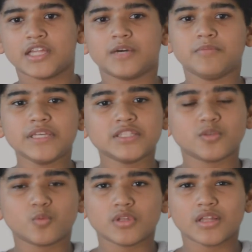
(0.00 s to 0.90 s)
That means
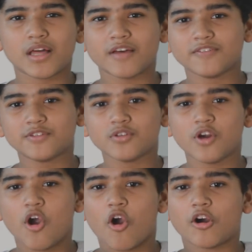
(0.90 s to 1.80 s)
we'll have to
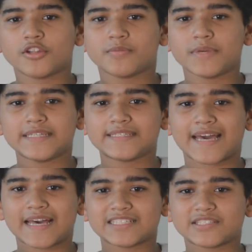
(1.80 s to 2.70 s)
automate
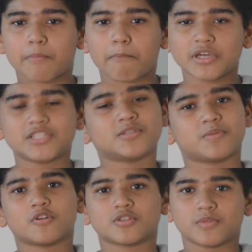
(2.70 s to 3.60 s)
as much as
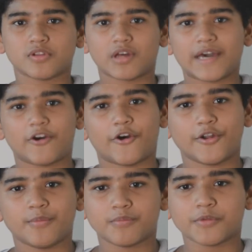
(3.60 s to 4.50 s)
possible
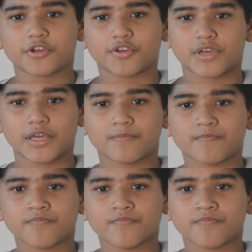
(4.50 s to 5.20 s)
on Mercury.